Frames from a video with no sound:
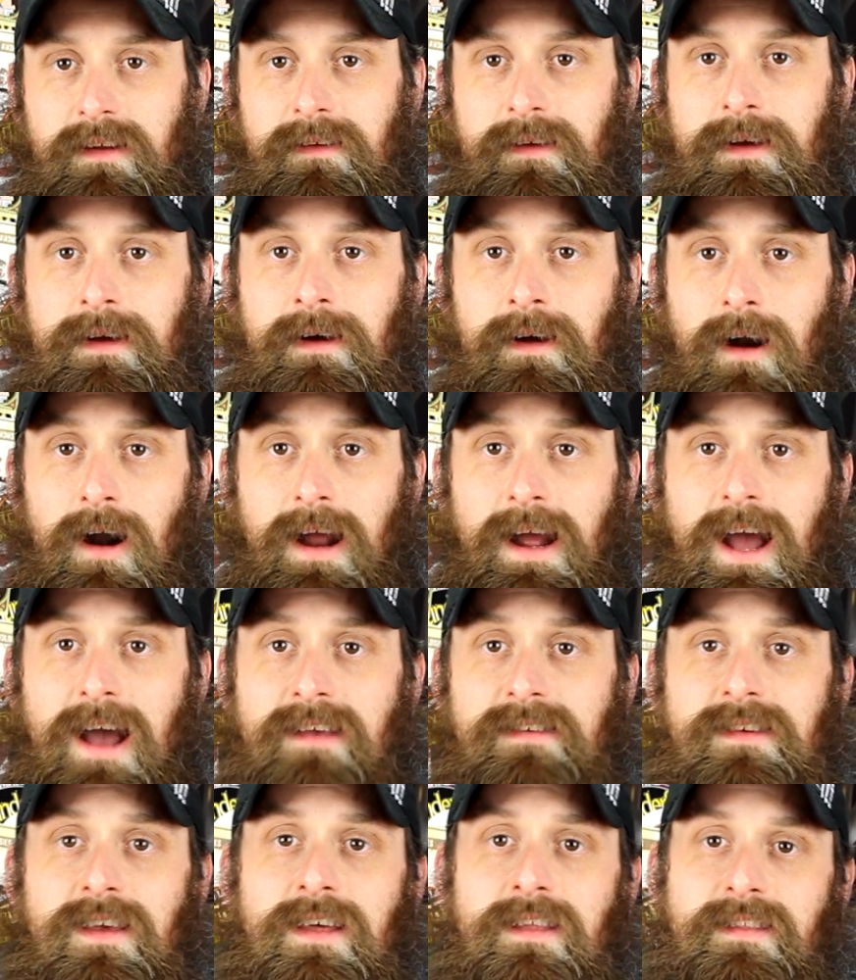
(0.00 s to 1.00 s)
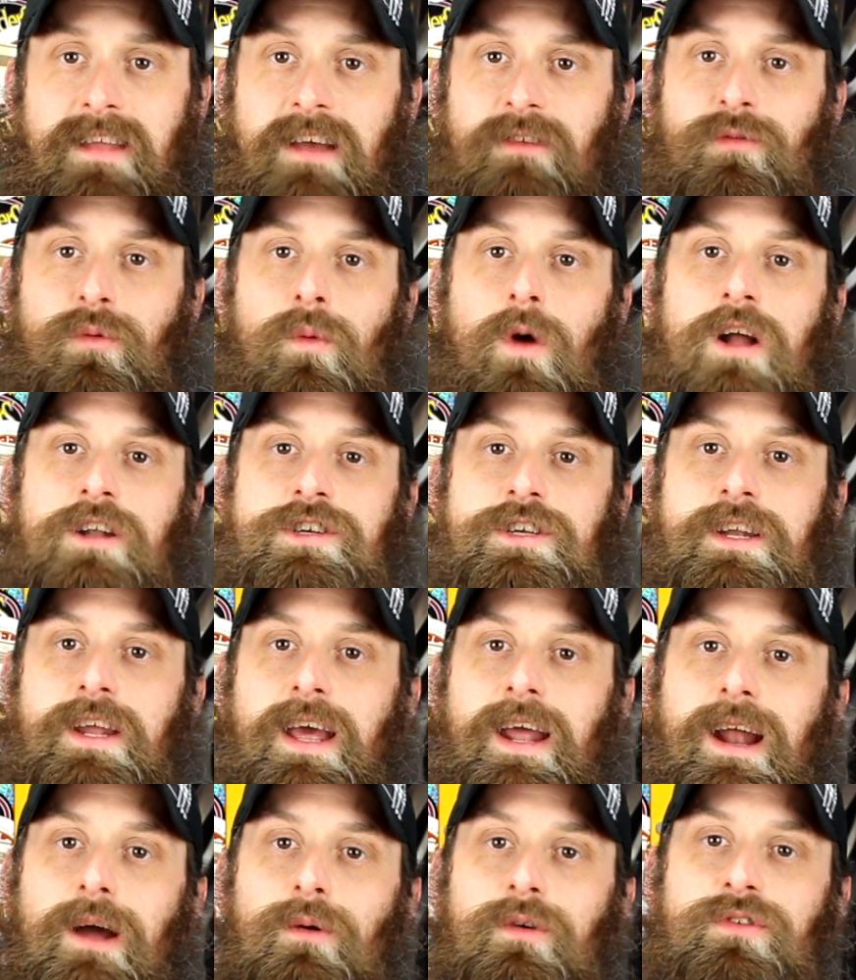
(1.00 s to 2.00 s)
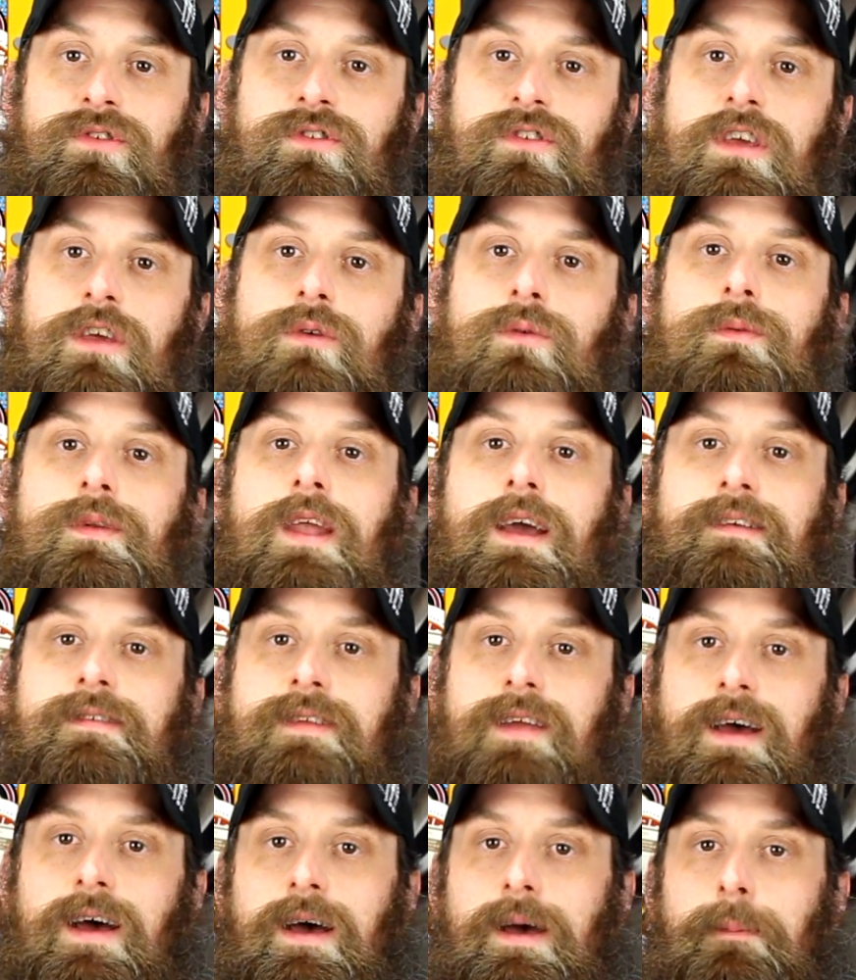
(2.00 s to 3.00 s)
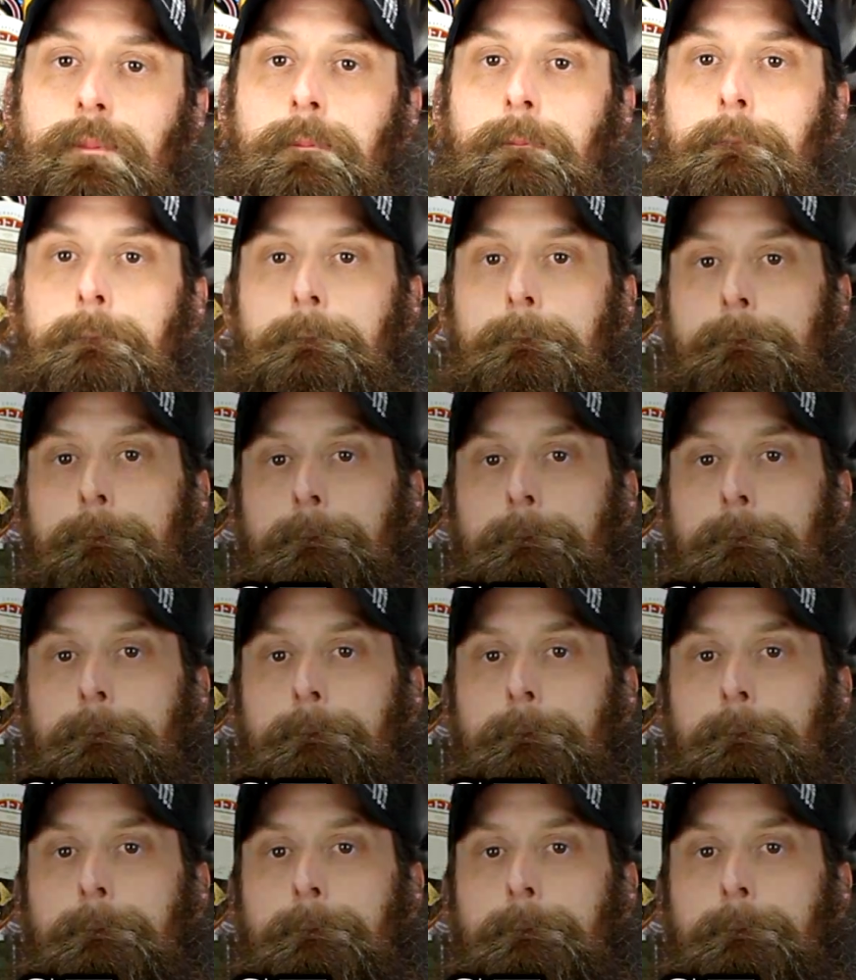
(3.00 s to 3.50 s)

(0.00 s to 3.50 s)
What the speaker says: it. All right, guys. Thanks for watching, and I will see you next time.